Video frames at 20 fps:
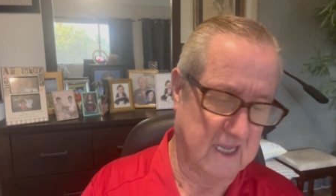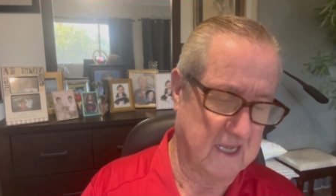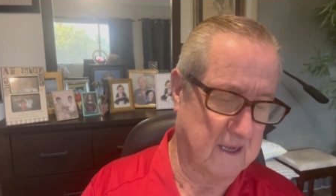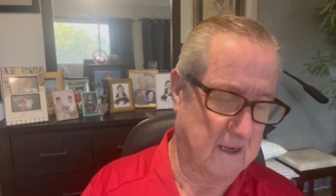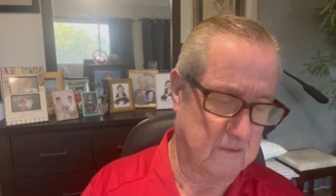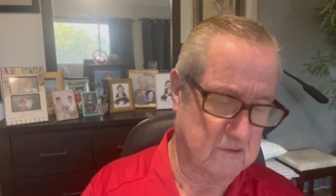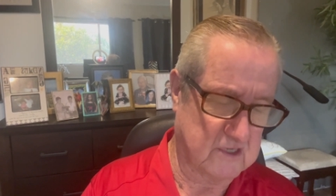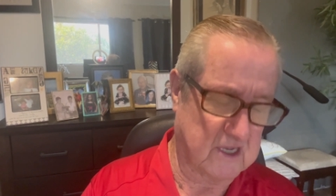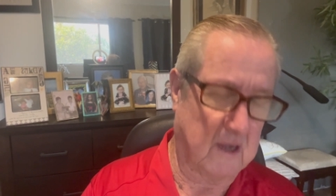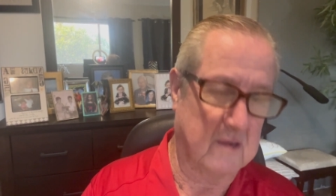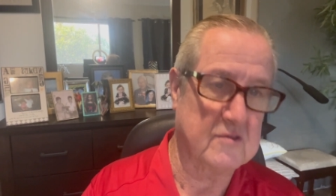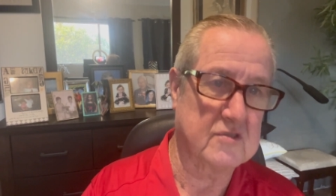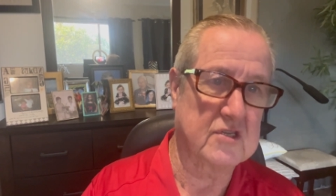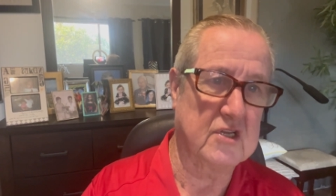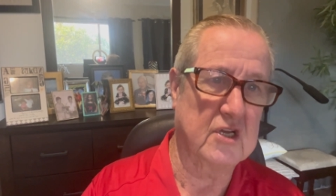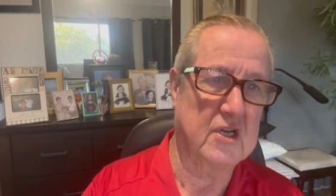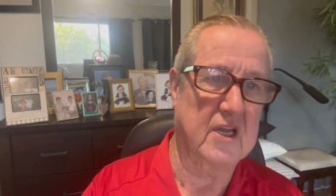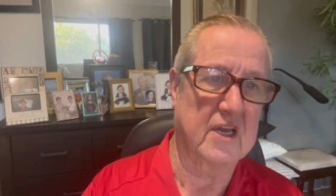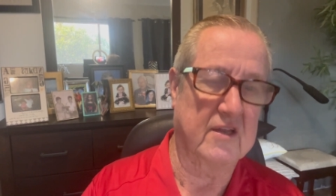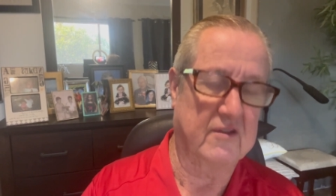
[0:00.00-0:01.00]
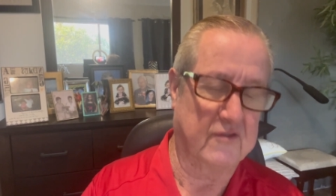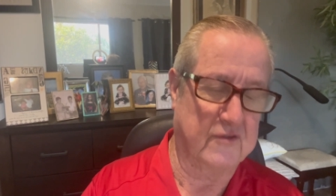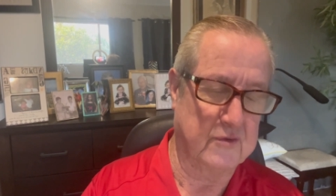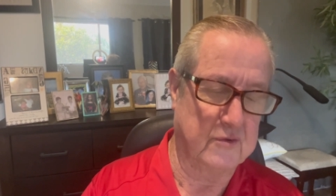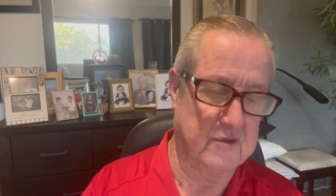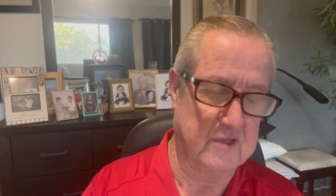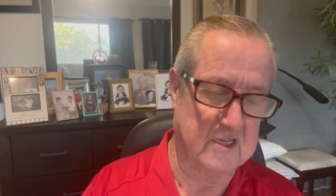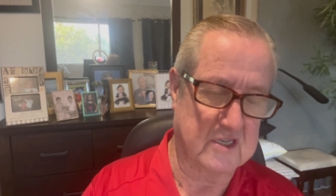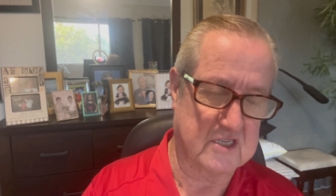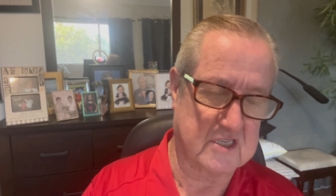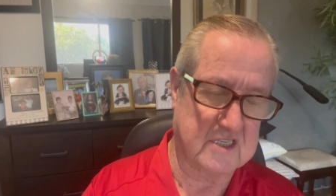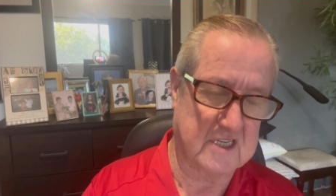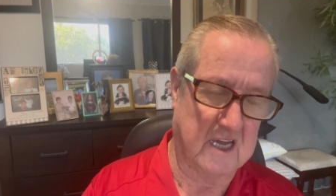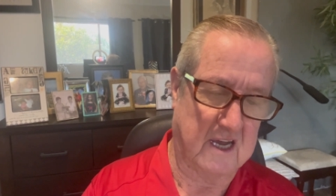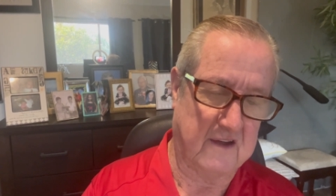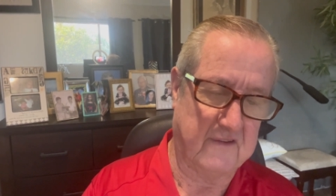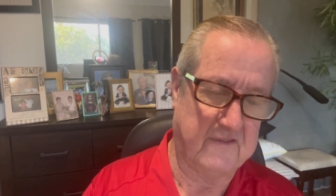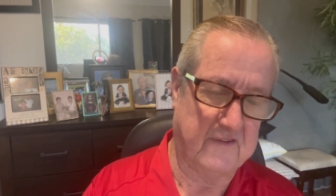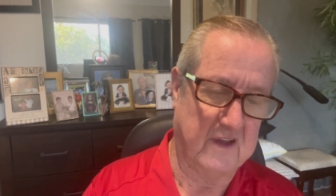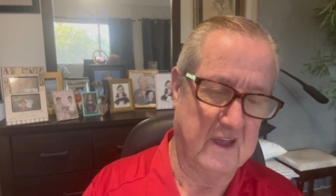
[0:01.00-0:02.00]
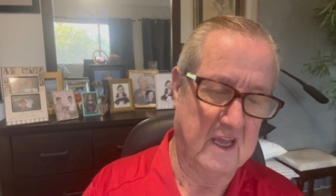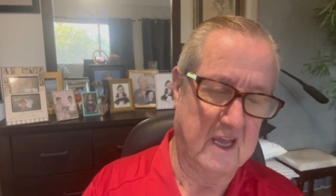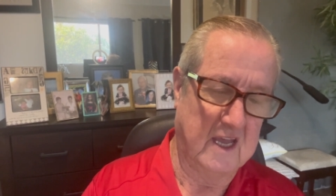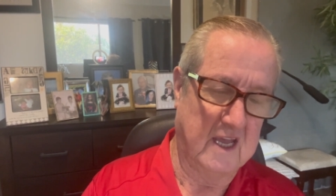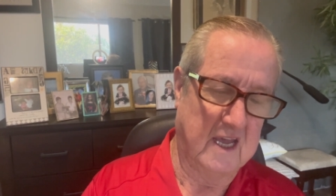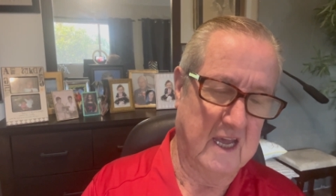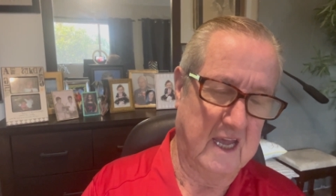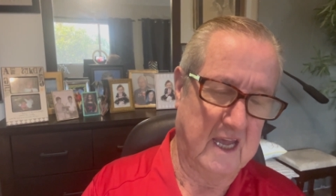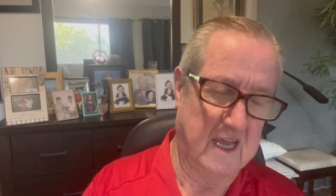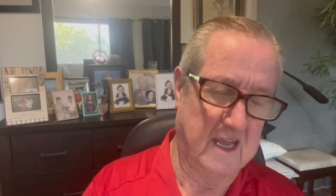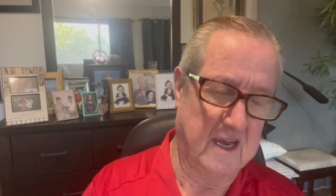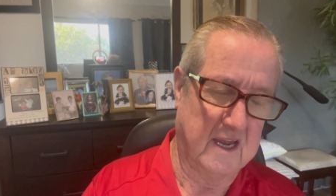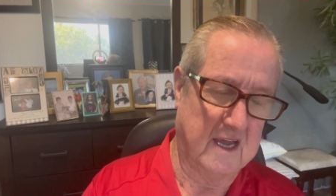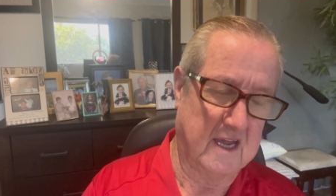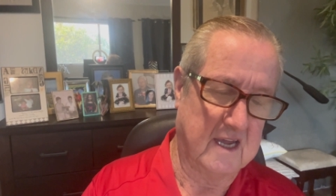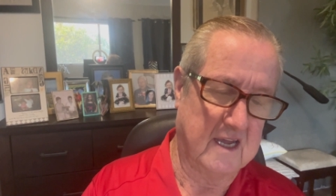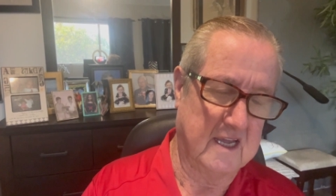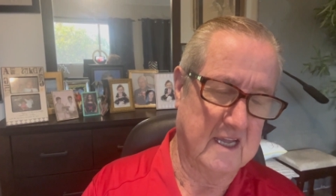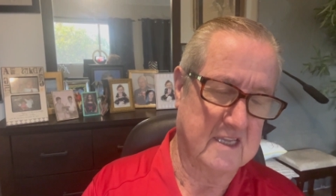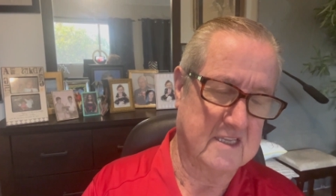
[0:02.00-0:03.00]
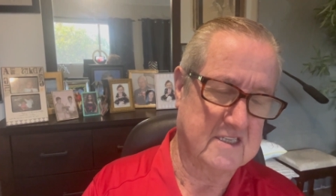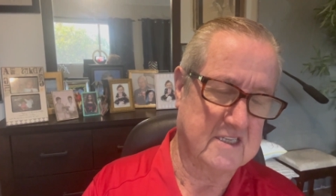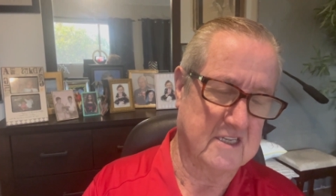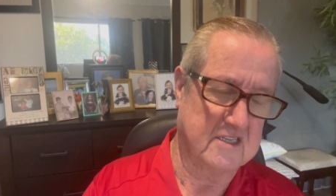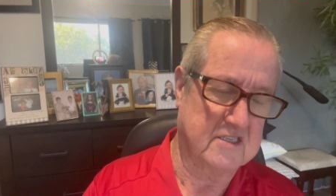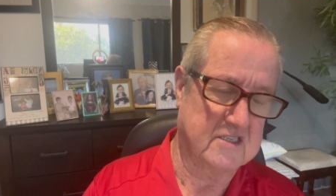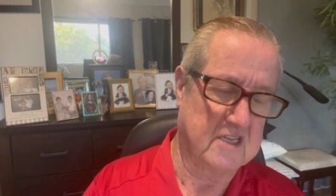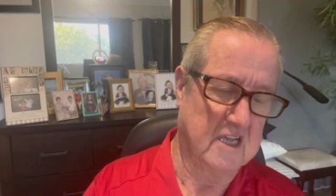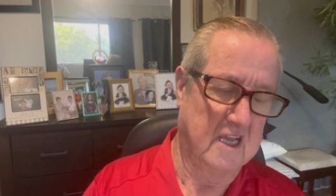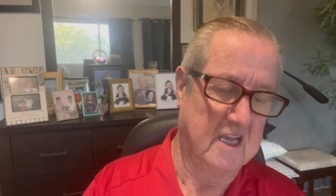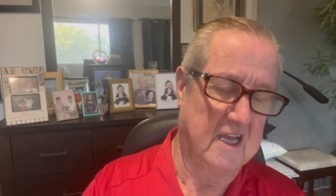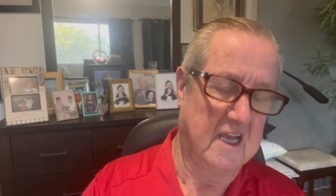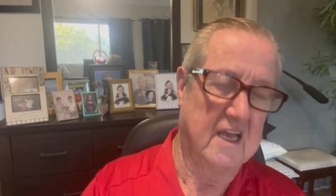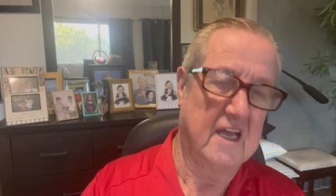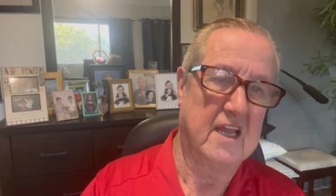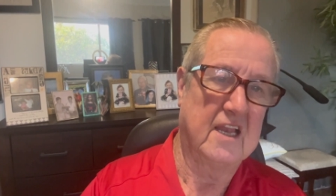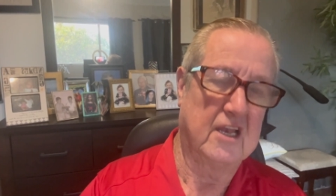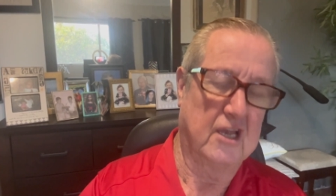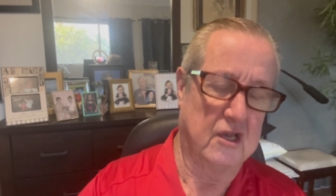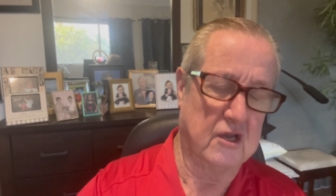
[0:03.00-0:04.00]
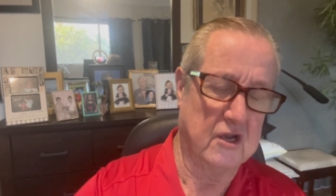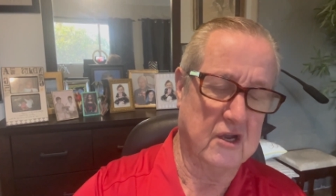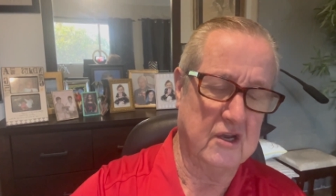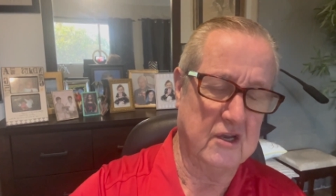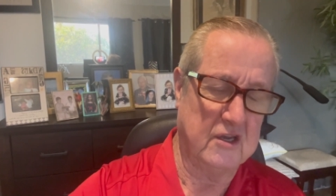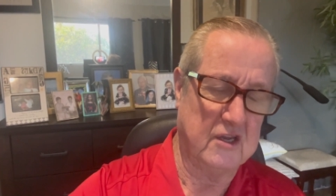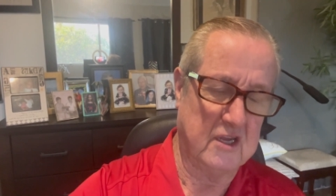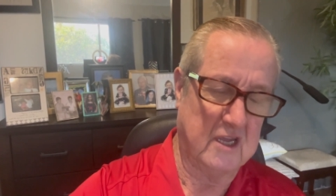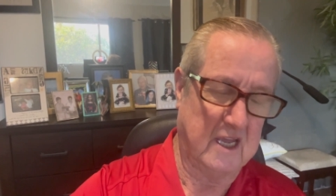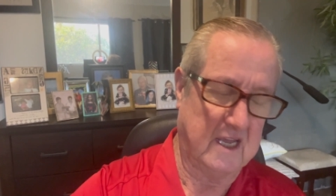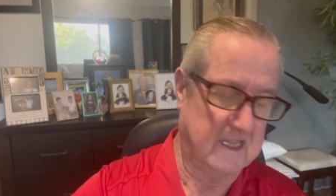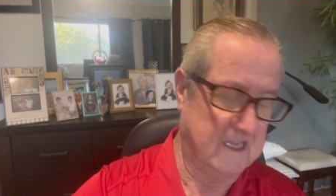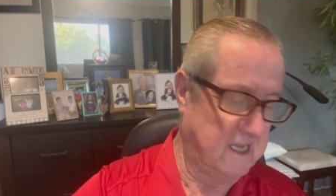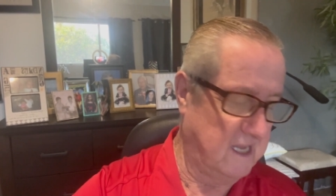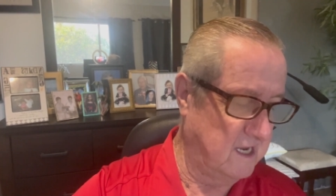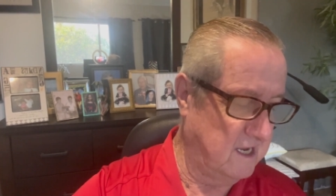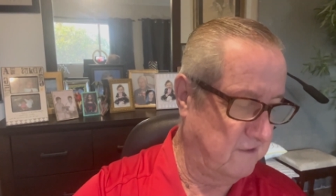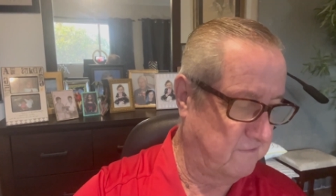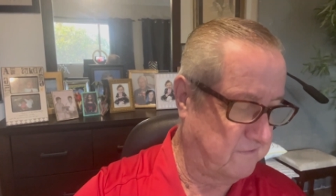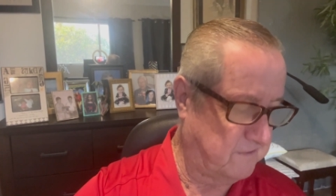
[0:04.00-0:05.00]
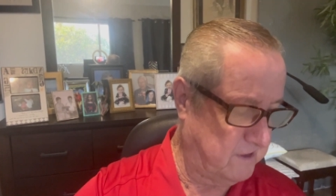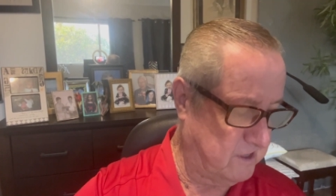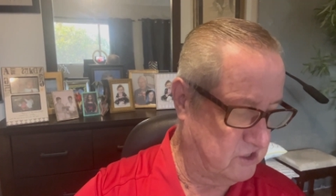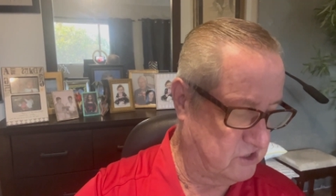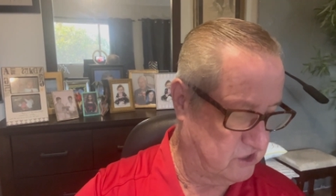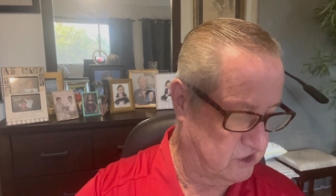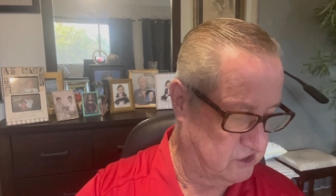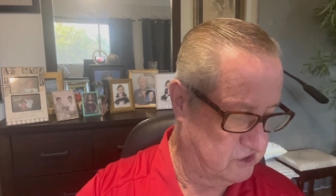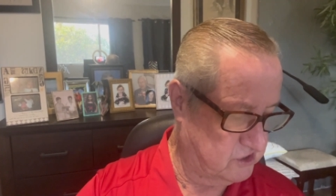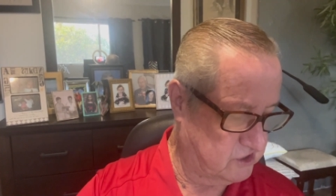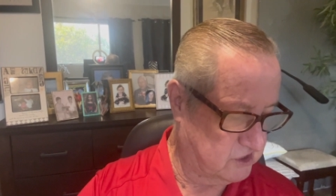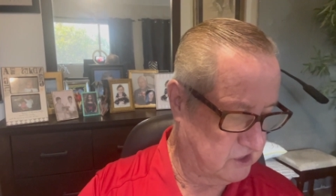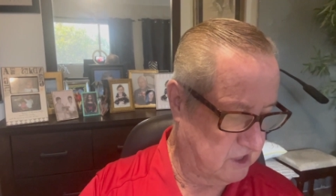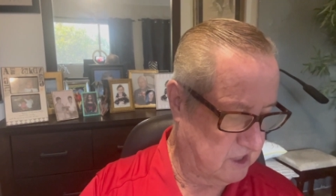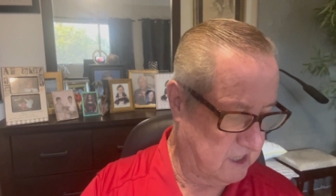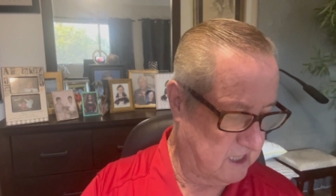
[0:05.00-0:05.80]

I was I was looking through this stuff, and uh, it says, "Learn uh, in Ephesians."